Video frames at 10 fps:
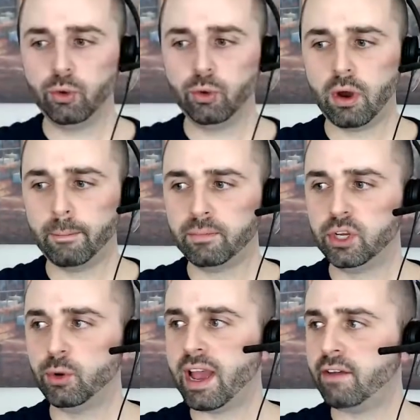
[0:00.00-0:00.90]
um
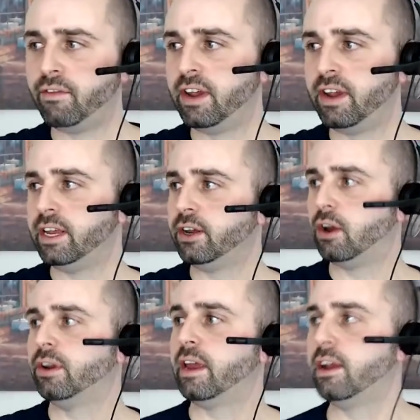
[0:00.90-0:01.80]
do you have any, you know,
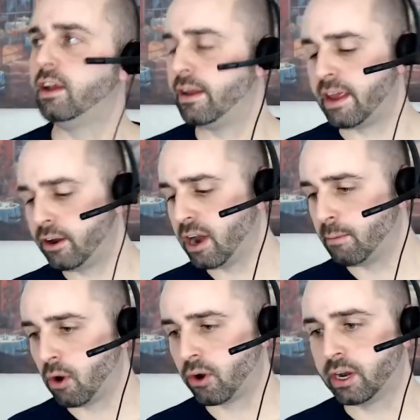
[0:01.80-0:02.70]
in in, in the internet
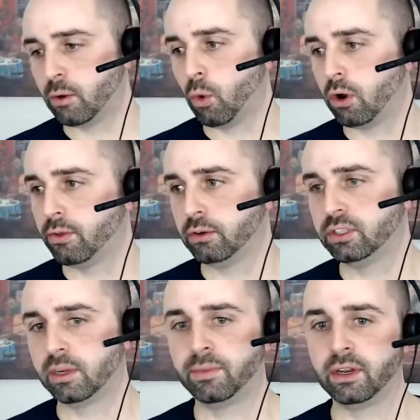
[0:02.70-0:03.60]
marketing world, there's
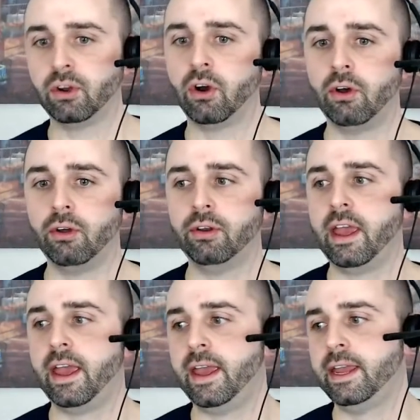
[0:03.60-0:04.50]
something called
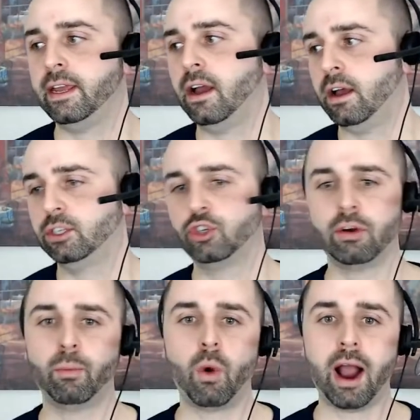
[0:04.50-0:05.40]
a uh, a
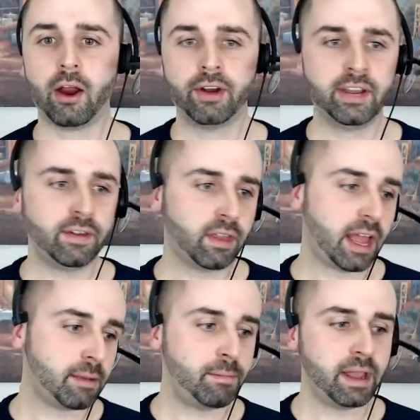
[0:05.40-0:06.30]
tripwire, and even
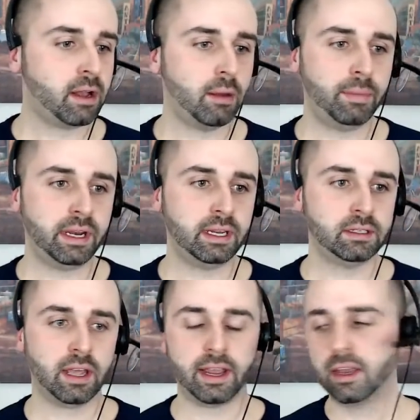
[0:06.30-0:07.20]
like big companies
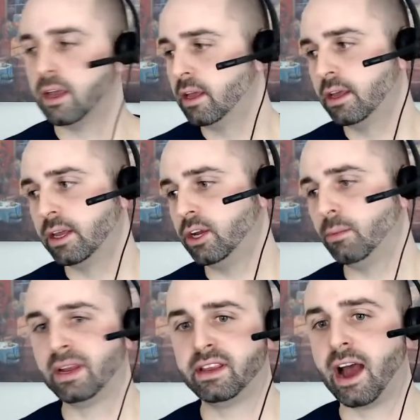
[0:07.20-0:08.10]
like, you know,
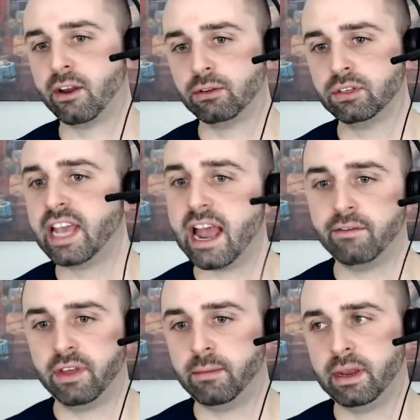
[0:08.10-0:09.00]
McDonald's have
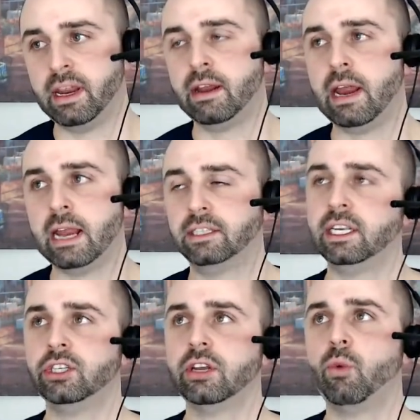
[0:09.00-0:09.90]
them, and, and, and
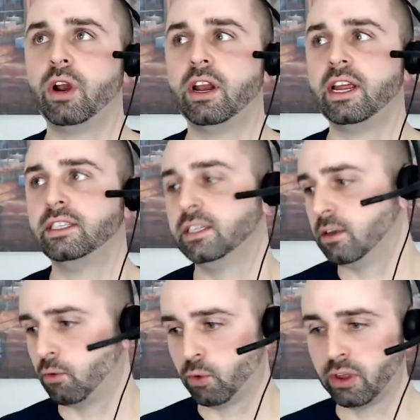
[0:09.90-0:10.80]
essentially what it is is
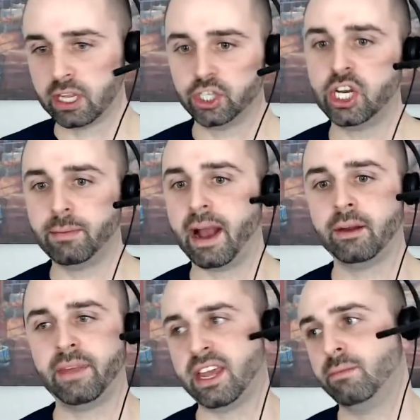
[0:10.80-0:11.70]
a really cheap
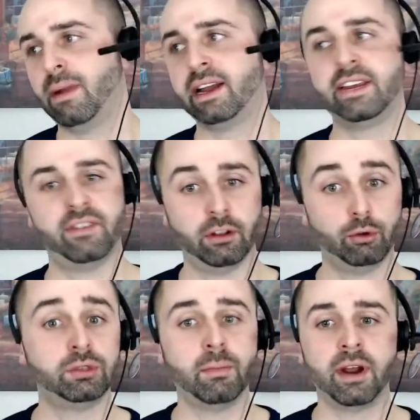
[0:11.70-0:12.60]
item that you might even
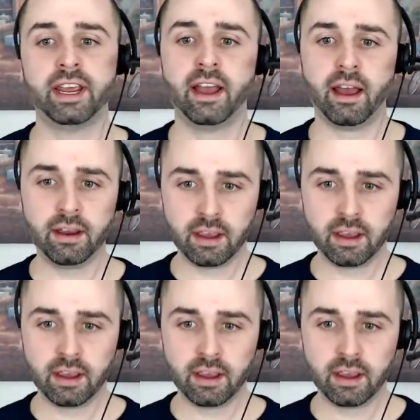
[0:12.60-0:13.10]
lose money on.